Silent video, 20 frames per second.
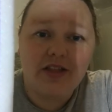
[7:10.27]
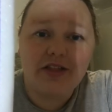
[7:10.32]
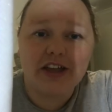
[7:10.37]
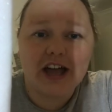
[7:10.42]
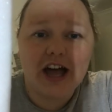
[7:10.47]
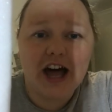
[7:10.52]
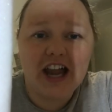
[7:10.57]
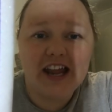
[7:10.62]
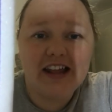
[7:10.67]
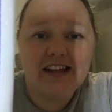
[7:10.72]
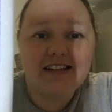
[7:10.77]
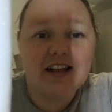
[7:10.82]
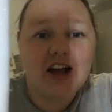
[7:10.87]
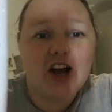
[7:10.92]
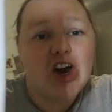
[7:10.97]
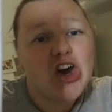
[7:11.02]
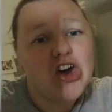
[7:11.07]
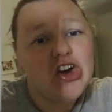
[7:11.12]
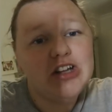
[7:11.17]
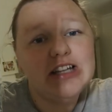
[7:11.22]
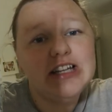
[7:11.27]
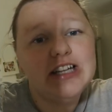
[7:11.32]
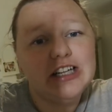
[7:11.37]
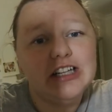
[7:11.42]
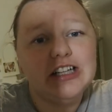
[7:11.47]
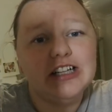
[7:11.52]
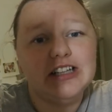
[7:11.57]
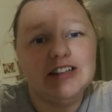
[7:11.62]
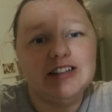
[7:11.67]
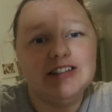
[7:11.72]
The colors are a
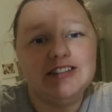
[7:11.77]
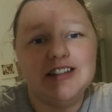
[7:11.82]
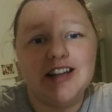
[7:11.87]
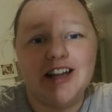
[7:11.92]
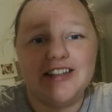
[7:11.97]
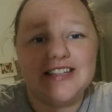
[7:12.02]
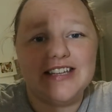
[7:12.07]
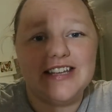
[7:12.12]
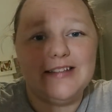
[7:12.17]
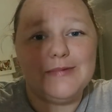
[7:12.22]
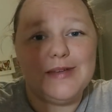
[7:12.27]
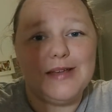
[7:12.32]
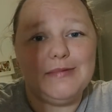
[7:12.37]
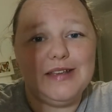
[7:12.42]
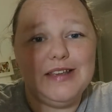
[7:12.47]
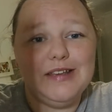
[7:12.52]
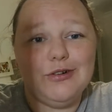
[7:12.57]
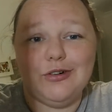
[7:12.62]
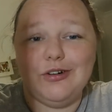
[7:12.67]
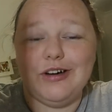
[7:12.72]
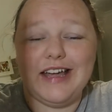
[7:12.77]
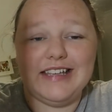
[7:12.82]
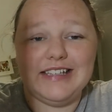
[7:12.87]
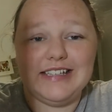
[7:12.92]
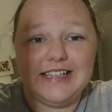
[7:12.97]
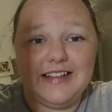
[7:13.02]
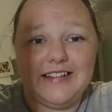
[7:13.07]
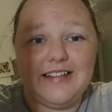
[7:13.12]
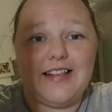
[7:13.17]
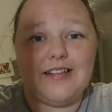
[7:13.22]
little 90s maybe or
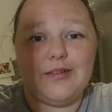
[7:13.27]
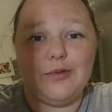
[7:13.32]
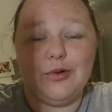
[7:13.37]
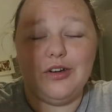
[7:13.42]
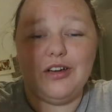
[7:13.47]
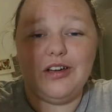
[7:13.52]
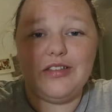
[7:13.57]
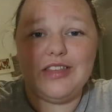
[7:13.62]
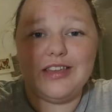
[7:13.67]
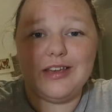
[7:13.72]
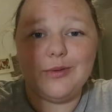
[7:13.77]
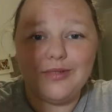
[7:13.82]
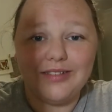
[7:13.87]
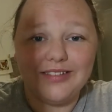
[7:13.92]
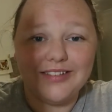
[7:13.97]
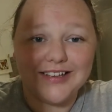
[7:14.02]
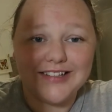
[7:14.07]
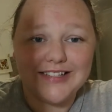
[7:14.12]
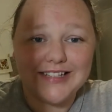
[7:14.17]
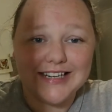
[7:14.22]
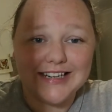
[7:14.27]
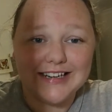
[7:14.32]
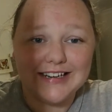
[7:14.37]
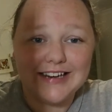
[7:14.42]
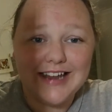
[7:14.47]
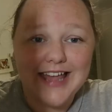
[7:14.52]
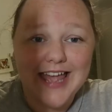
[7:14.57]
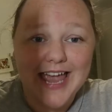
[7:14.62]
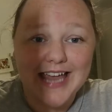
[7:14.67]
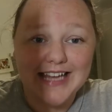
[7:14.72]
80s as it were. I think it was
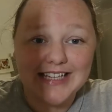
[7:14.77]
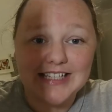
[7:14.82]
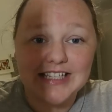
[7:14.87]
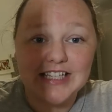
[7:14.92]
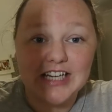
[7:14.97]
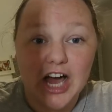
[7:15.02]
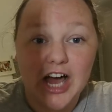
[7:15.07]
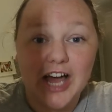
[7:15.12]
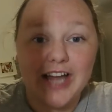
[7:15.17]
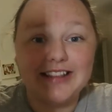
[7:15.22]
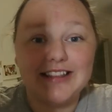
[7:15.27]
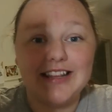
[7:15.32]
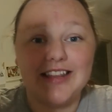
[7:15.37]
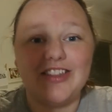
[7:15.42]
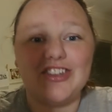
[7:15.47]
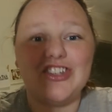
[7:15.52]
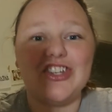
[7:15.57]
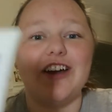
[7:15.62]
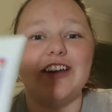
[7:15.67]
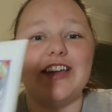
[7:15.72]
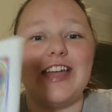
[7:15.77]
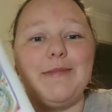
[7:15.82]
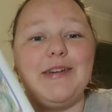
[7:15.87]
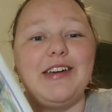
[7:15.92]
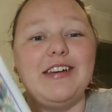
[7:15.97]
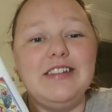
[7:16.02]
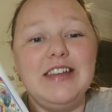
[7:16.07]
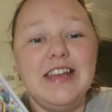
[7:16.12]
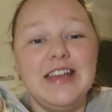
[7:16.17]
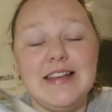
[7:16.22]
1989 that the chart came
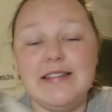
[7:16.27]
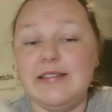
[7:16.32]
out.